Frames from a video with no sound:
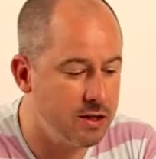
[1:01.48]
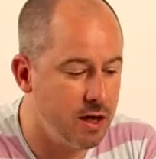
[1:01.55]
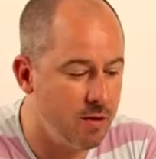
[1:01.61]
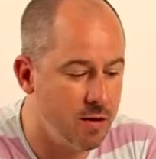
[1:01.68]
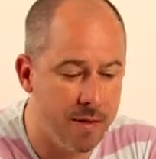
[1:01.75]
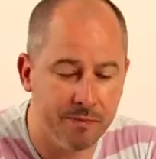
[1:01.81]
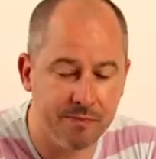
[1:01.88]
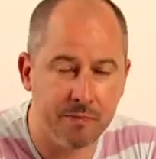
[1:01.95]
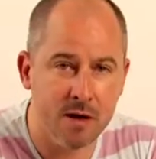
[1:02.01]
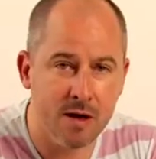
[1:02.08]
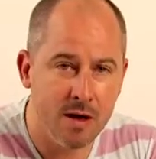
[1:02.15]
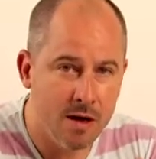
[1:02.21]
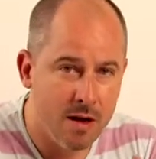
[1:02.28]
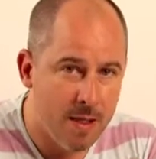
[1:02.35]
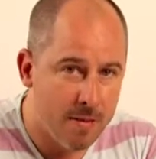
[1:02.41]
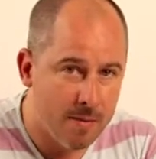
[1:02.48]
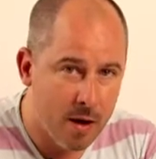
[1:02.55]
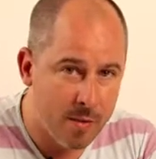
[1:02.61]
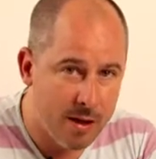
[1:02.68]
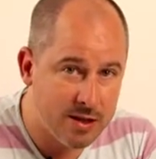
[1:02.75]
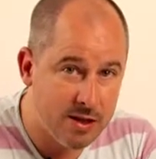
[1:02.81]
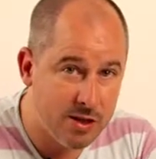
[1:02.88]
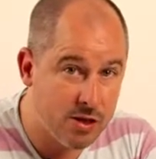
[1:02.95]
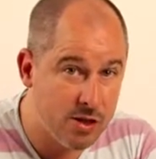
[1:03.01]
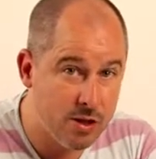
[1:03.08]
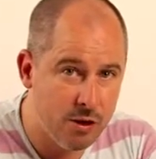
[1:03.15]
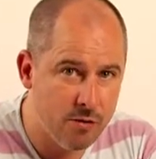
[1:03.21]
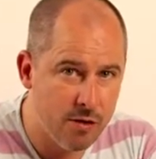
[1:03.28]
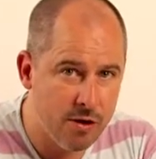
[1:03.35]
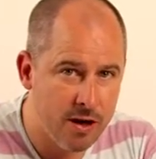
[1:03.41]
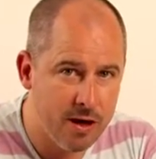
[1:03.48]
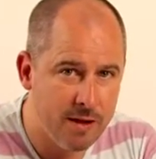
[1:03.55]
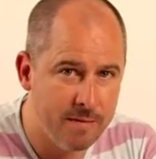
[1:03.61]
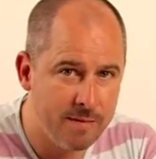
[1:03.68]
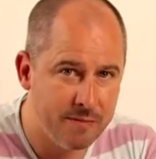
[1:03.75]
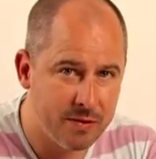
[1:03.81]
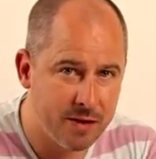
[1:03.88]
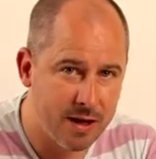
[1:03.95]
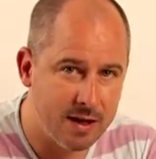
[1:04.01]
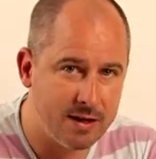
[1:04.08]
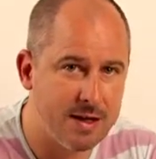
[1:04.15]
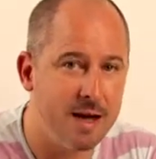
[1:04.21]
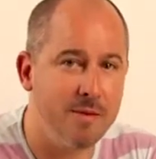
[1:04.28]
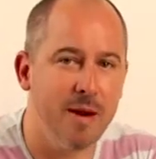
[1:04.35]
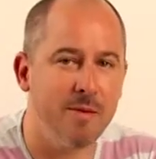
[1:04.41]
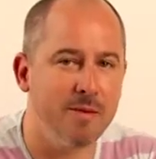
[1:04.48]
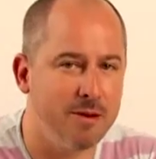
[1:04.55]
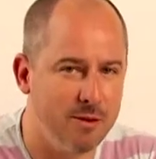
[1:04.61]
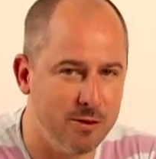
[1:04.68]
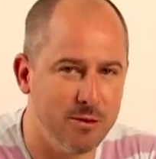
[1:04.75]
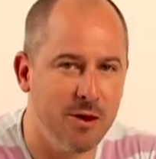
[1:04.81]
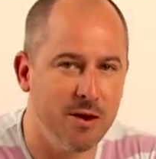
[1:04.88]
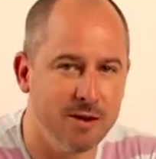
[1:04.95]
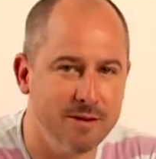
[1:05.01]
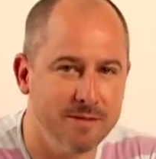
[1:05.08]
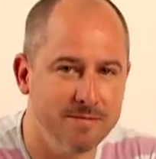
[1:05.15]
So my message to you, Rudy, is keep up the good work.